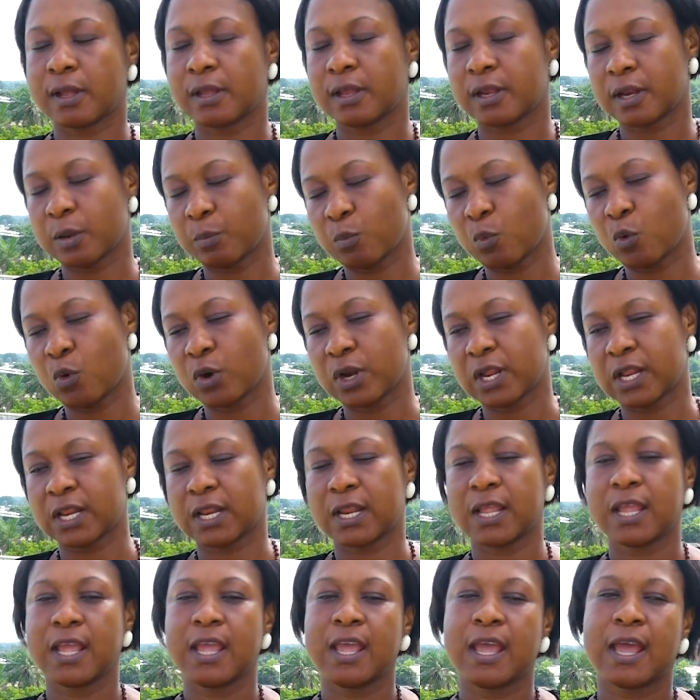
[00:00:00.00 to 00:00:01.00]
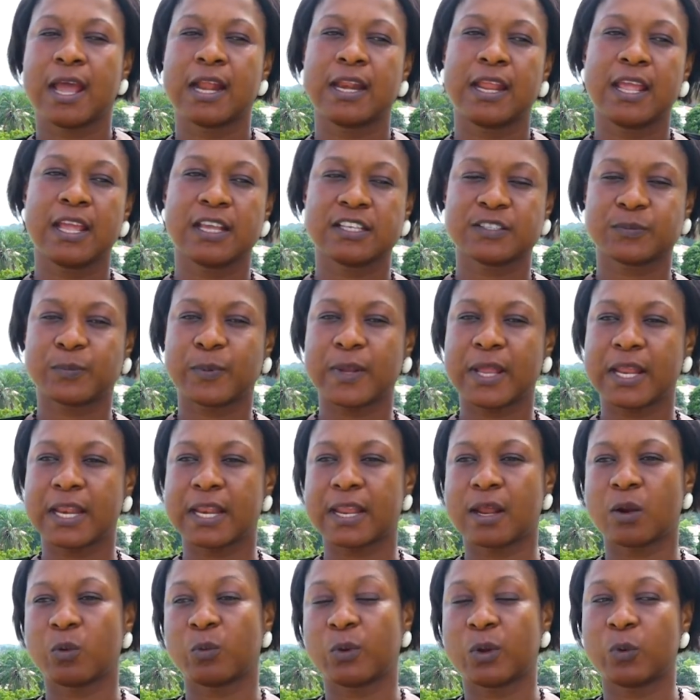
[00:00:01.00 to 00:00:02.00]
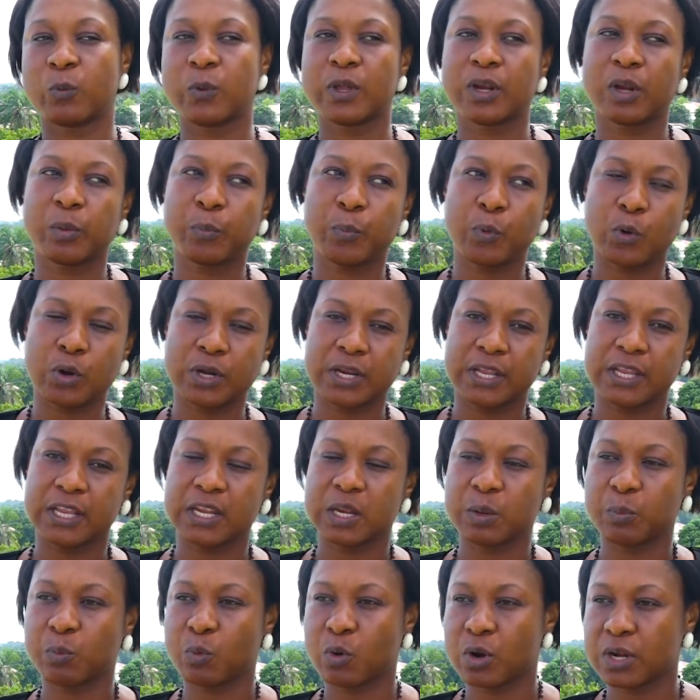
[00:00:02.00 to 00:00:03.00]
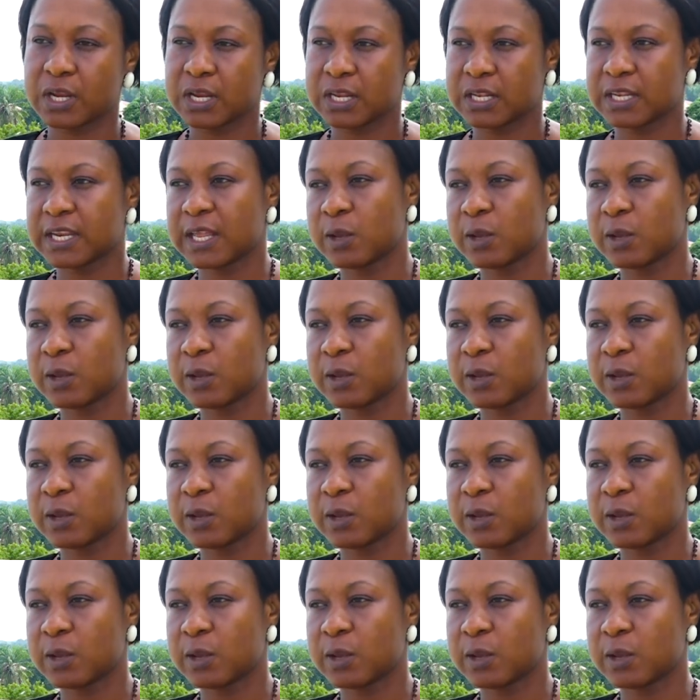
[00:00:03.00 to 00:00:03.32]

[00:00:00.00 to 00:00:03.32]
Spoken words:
in the morning, and they explained that when we report in the morning,